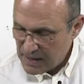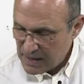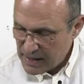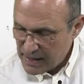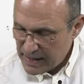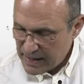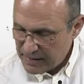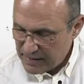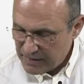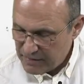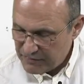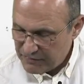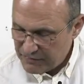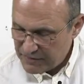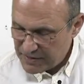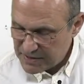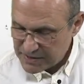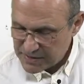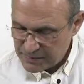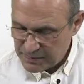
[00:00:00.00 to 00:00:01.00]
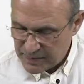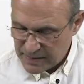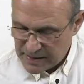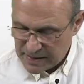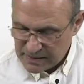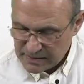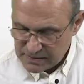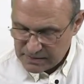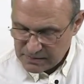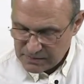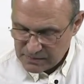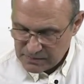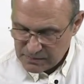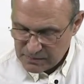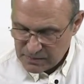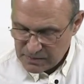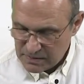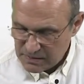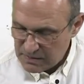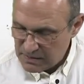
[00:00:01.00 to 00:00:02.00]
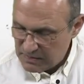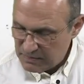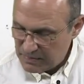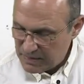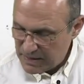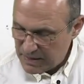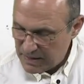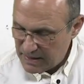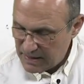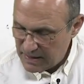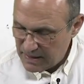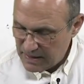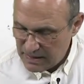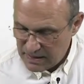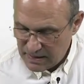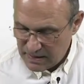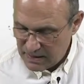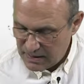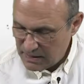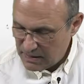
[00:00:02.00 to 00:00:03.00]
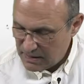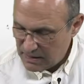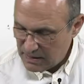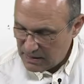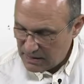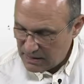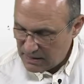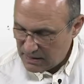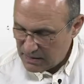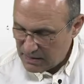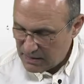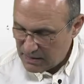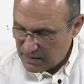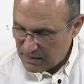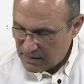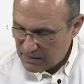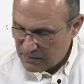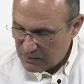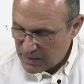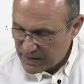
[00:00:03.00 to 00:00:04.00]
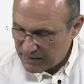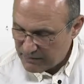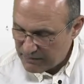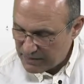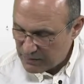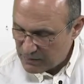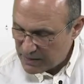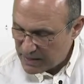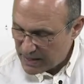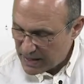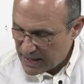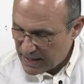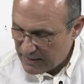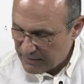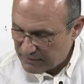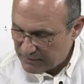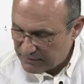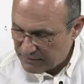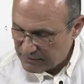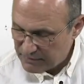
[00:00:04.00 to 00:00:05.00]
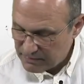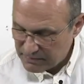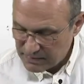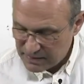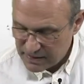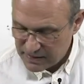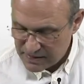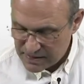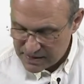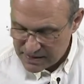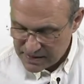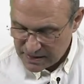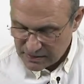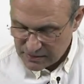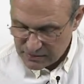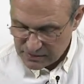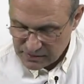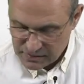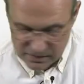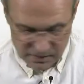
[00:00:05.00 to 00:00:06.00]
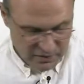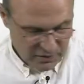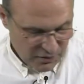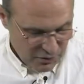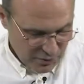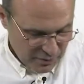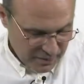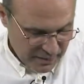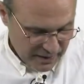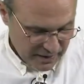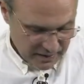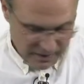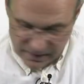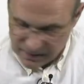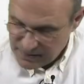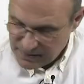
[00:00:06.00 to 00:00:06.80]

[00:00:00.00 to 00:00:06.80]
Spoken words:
and the first part will be whatever we have in the second grouping.